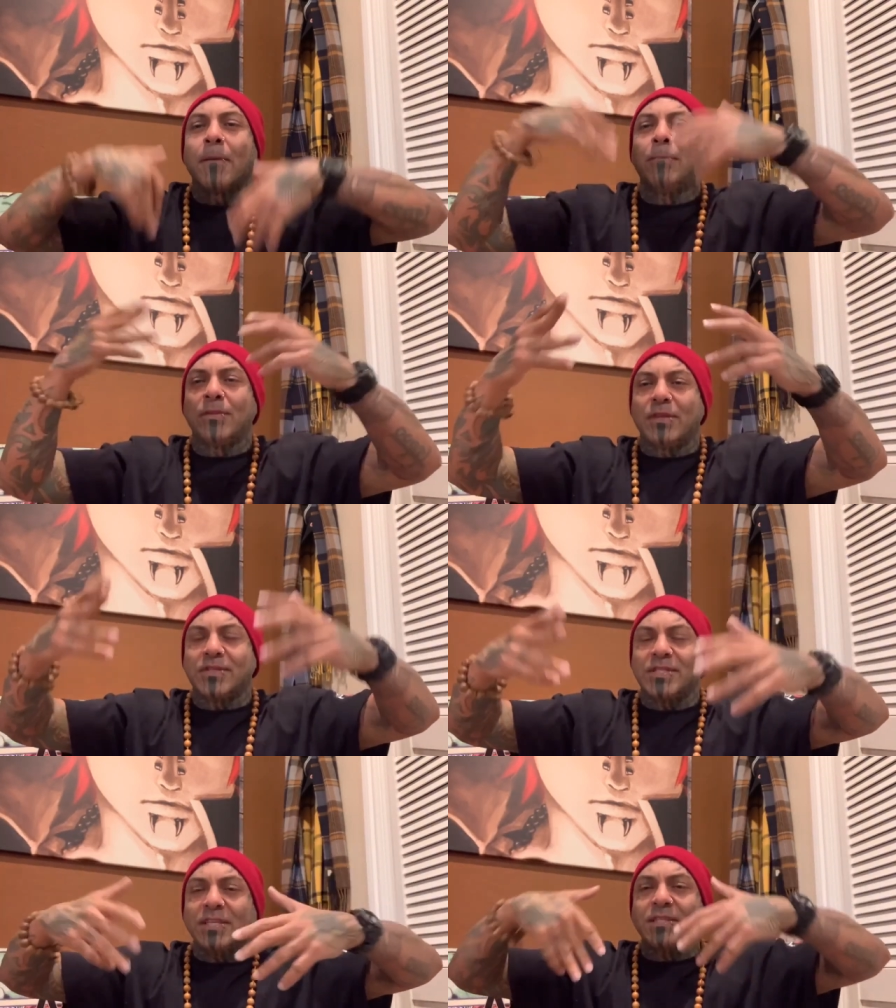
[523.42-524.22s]
But the
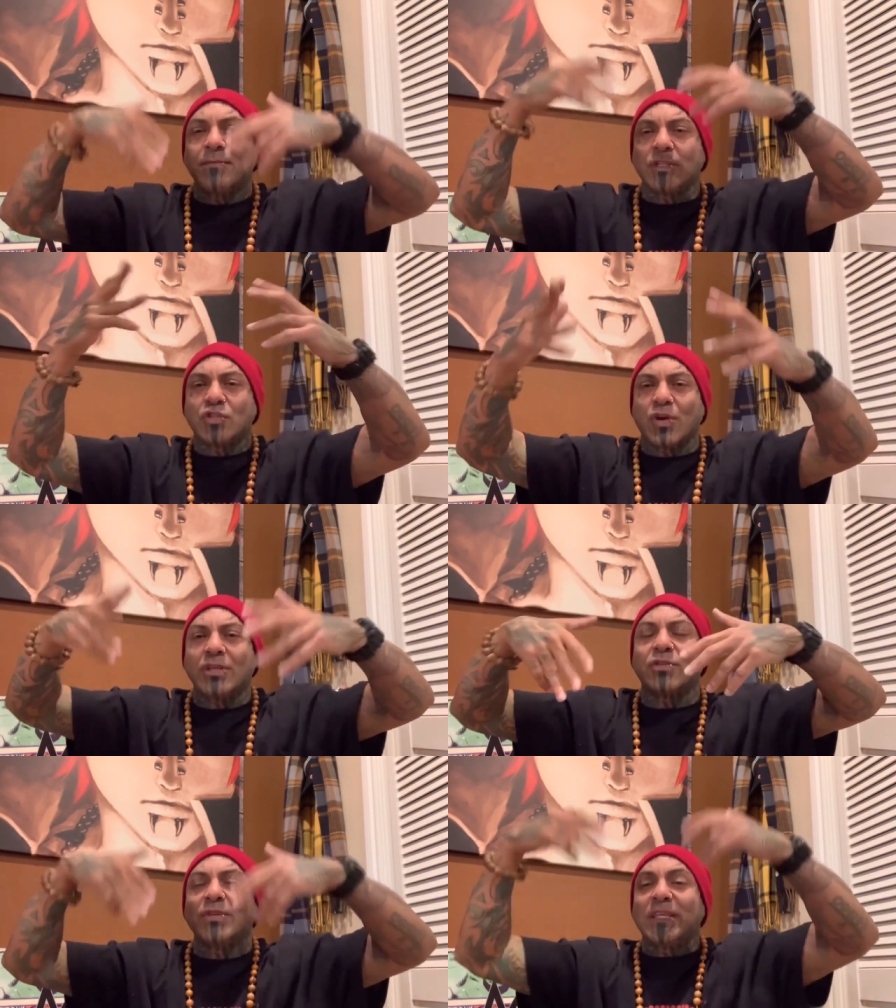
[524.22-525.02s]
system is
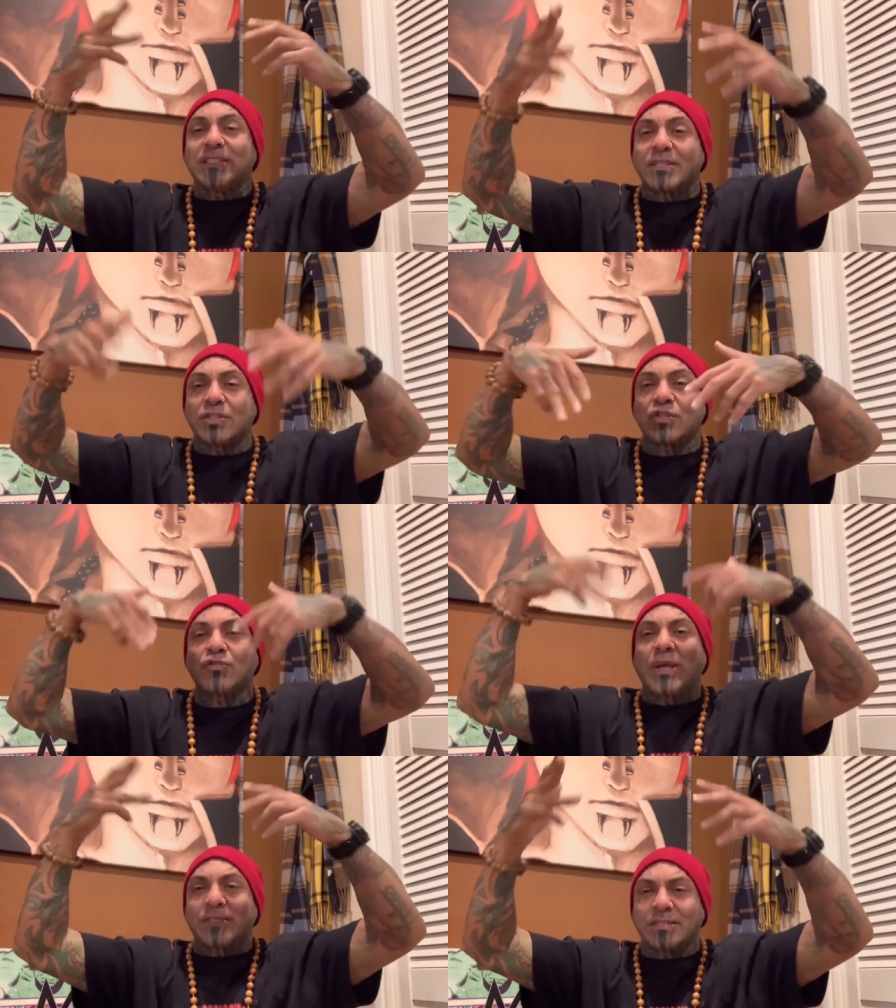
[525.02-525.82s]
trying to release its
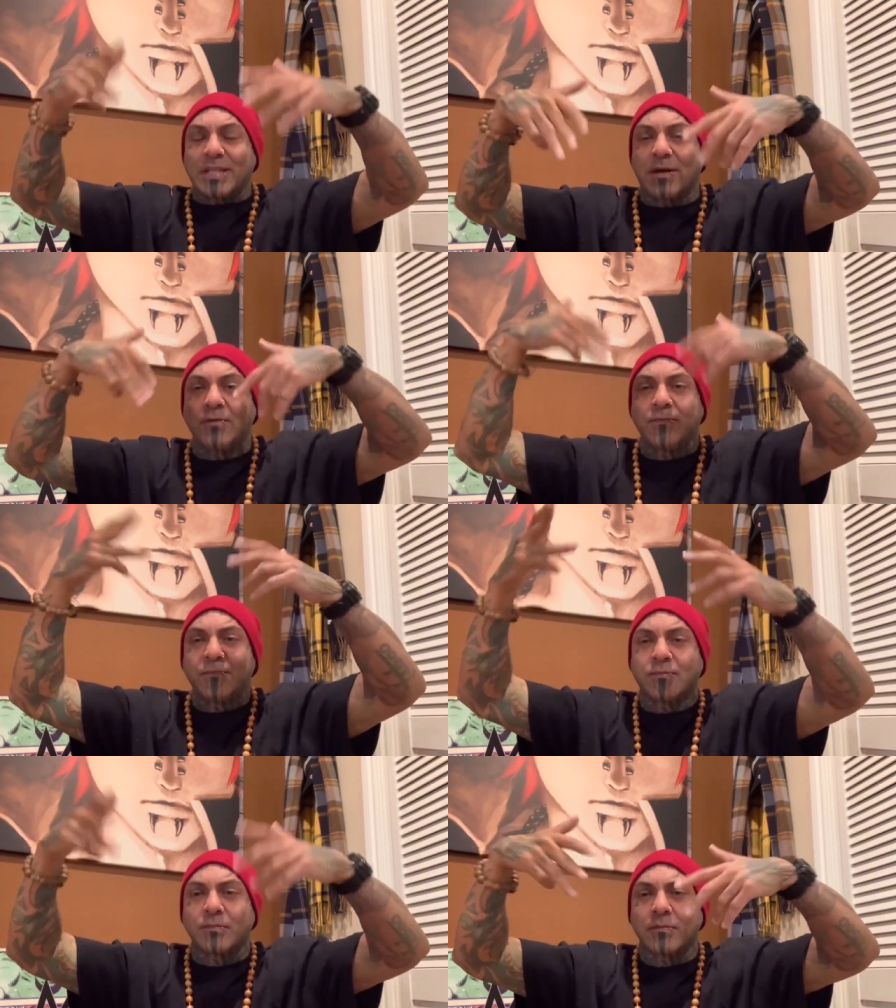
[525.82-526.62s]
stress now.
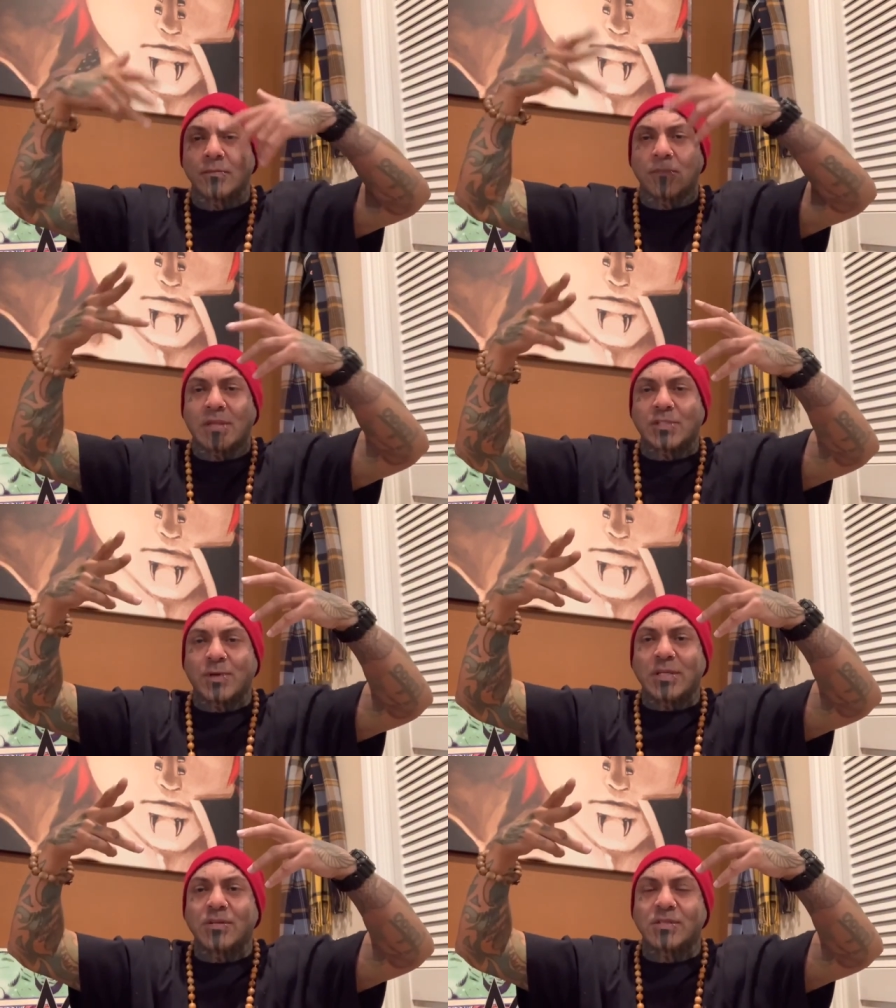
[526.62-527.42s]
That's
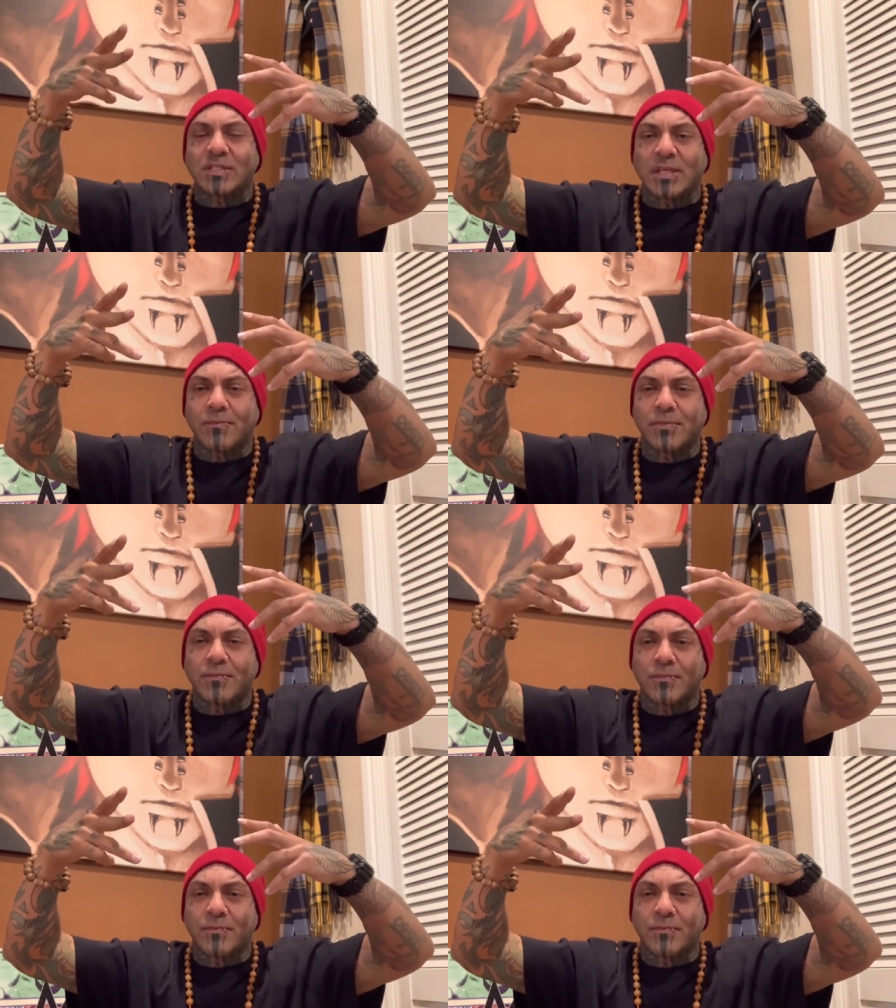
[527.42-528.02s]
why you need to sleep.